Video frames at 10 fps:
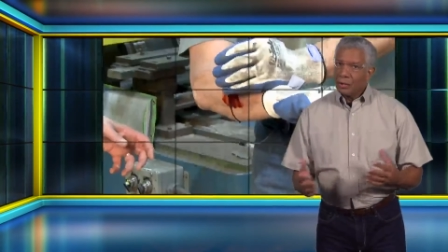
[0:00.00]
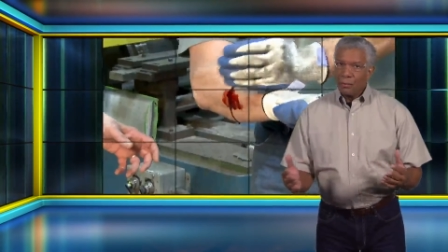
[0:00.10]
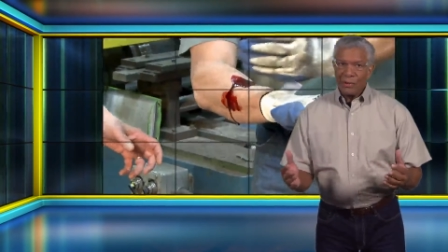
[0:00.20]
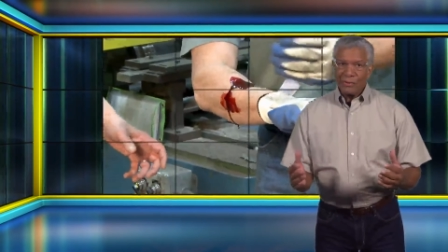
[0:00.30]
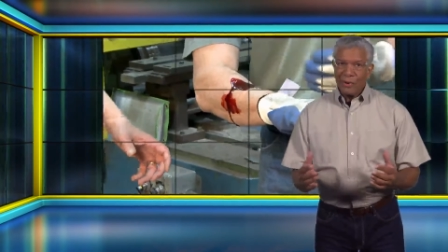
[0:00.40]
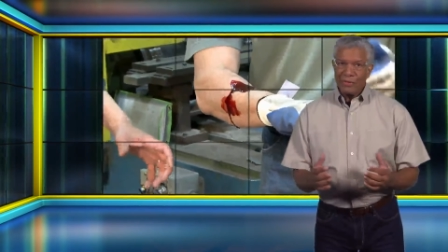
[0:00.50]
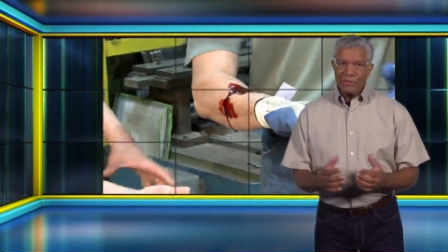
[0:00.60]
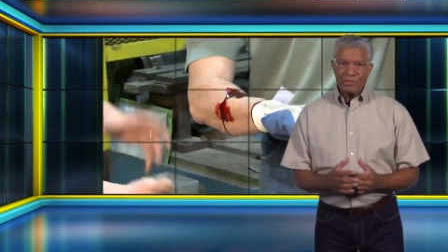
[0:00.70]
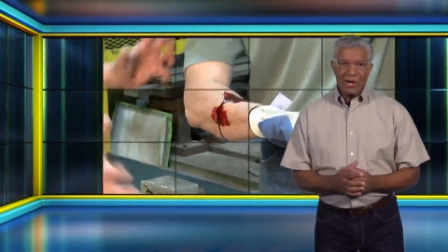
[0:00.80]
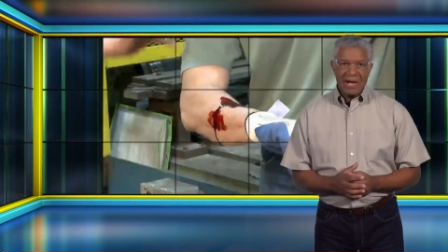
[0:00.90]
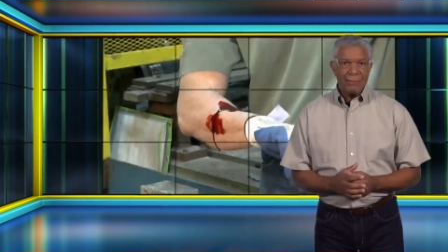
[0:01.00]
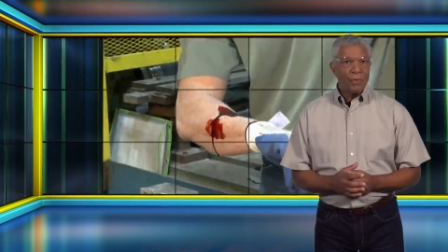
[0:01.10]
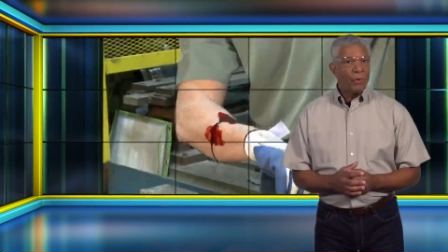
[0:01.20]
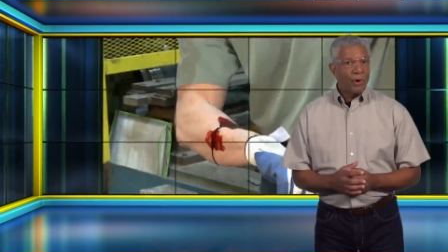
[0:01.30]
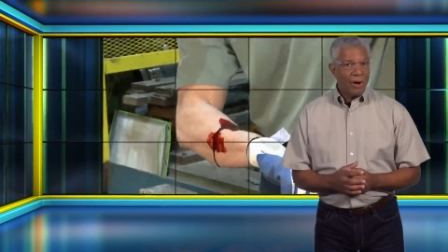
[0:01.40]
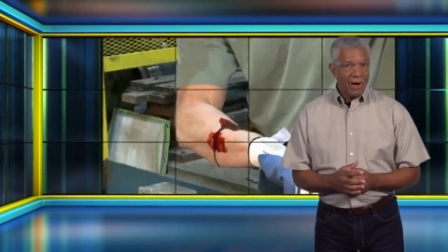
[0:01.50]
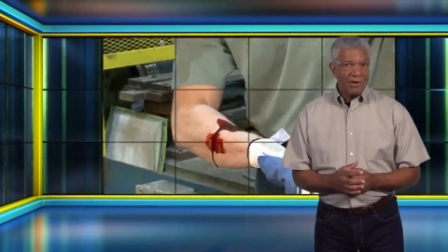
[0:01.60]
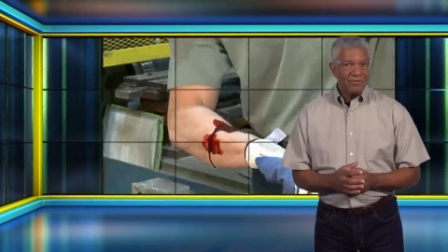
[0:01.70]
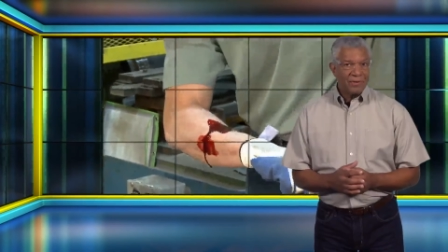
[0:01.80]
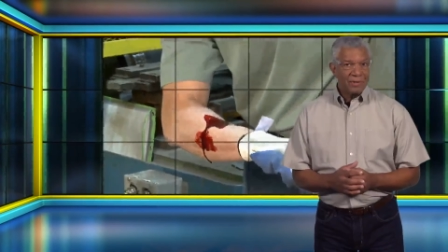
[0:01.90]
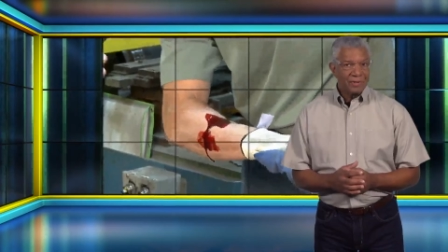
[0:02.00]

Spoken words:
Whether on the job or off,